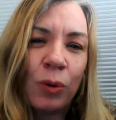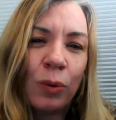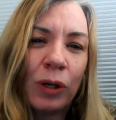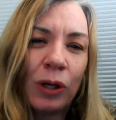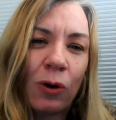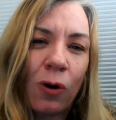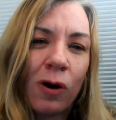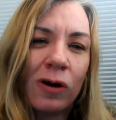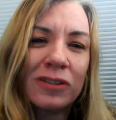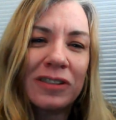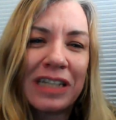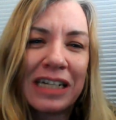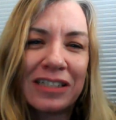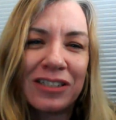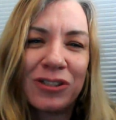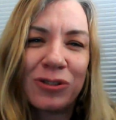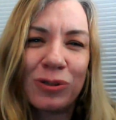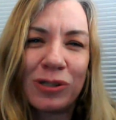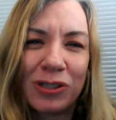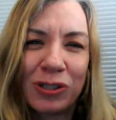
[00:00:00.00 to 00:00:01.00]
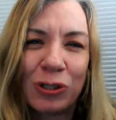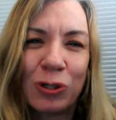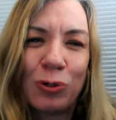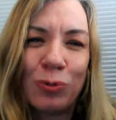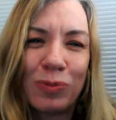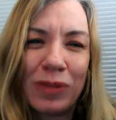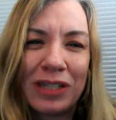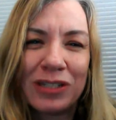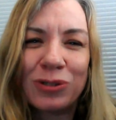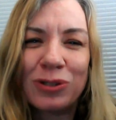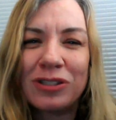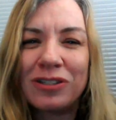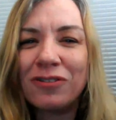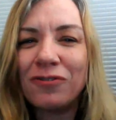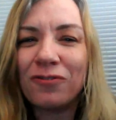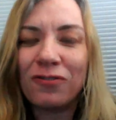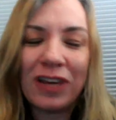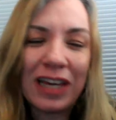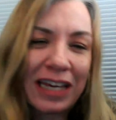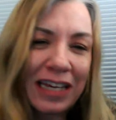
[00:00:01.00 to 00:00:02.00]
we all tend to assume this is
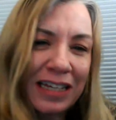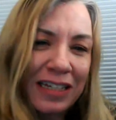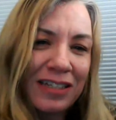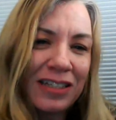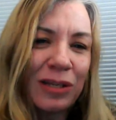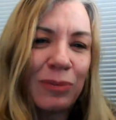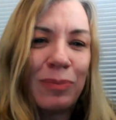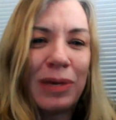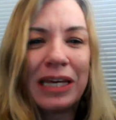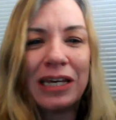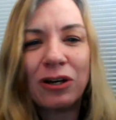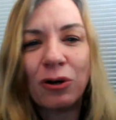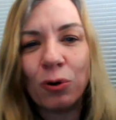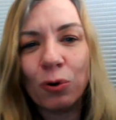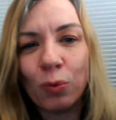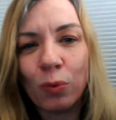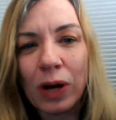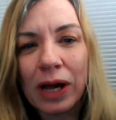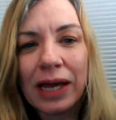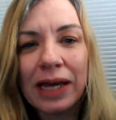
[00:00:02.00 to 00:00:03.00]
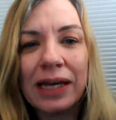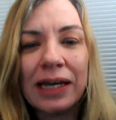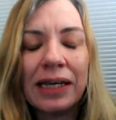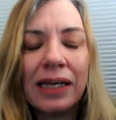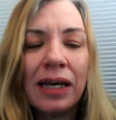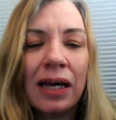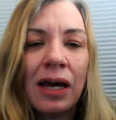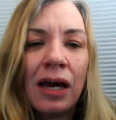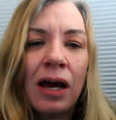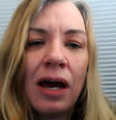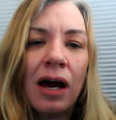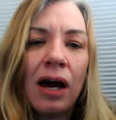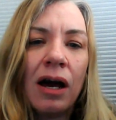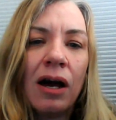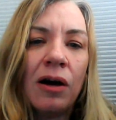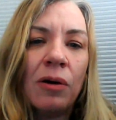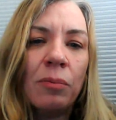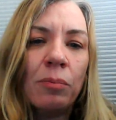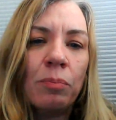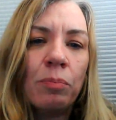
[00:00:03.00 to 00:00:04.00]
a phase, it may go away.
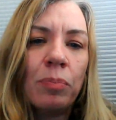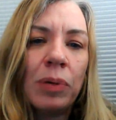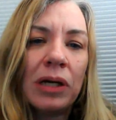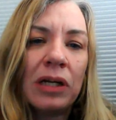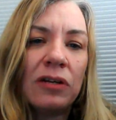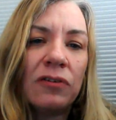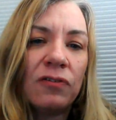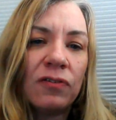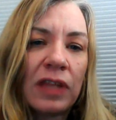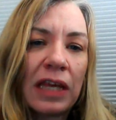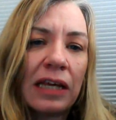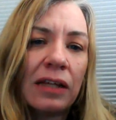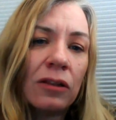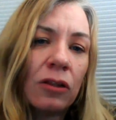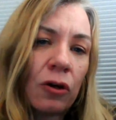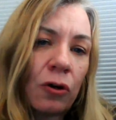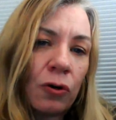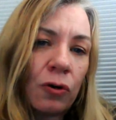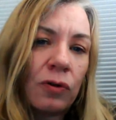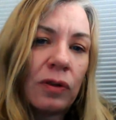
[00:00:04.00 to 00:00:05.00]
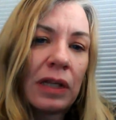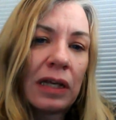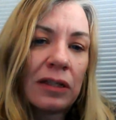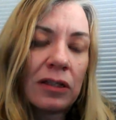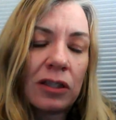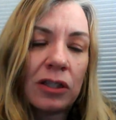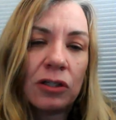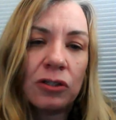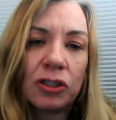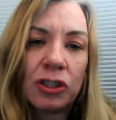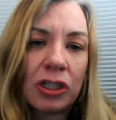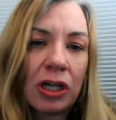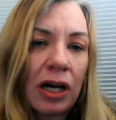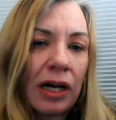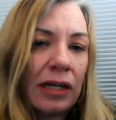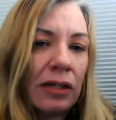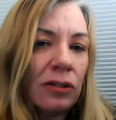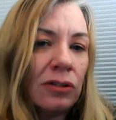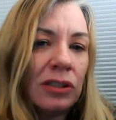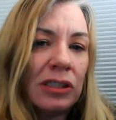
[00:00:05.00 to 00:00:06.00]
But if they learn that their
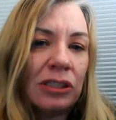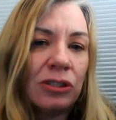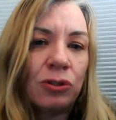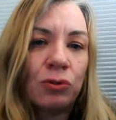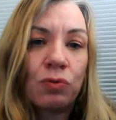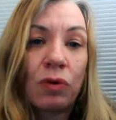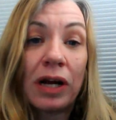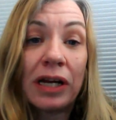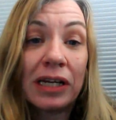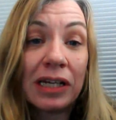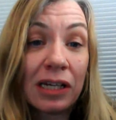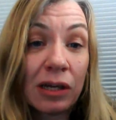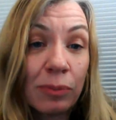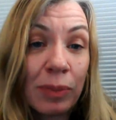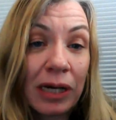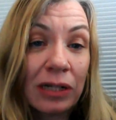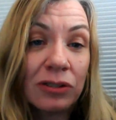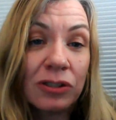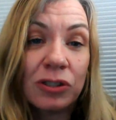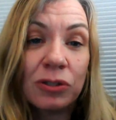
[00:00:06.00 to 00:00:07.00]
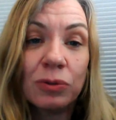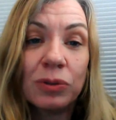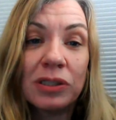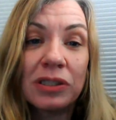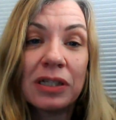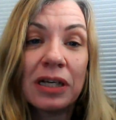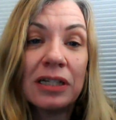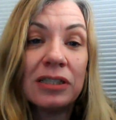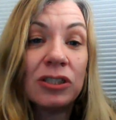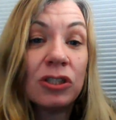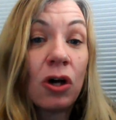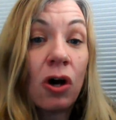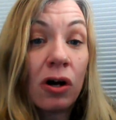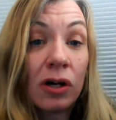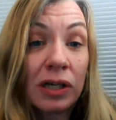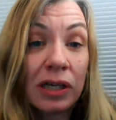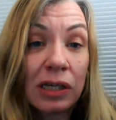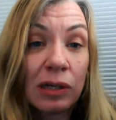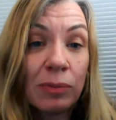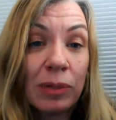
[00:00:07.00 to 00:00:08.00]
child is writing about suicide,
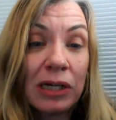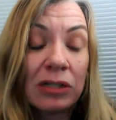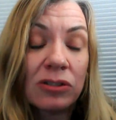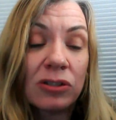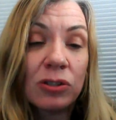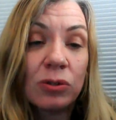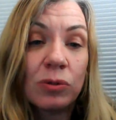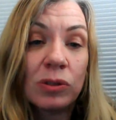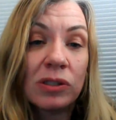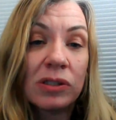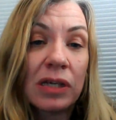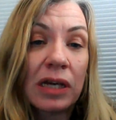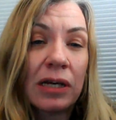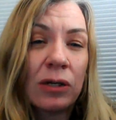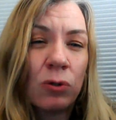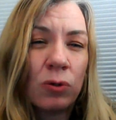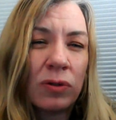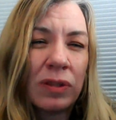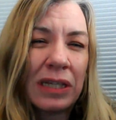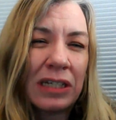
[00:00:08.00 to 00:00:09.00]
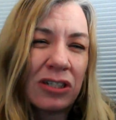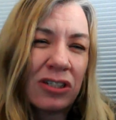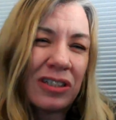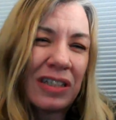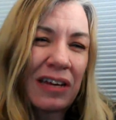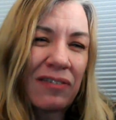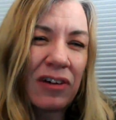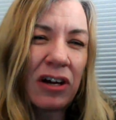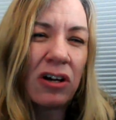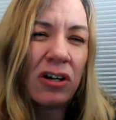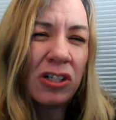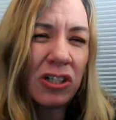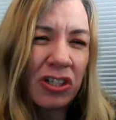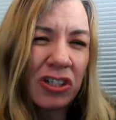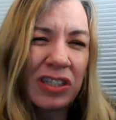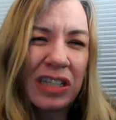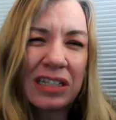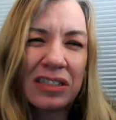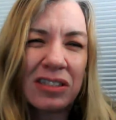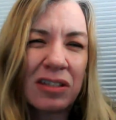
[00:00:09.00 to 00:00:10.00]
talking about suicide, or they just have a
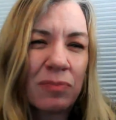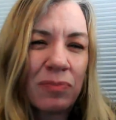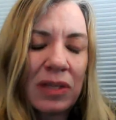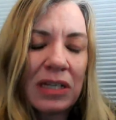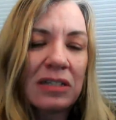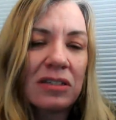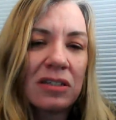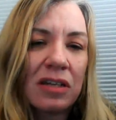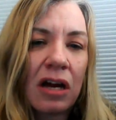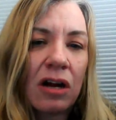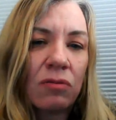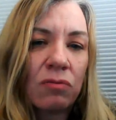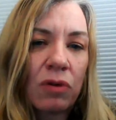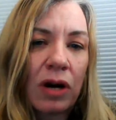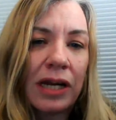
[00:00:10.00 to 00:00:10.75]
hunch that something's not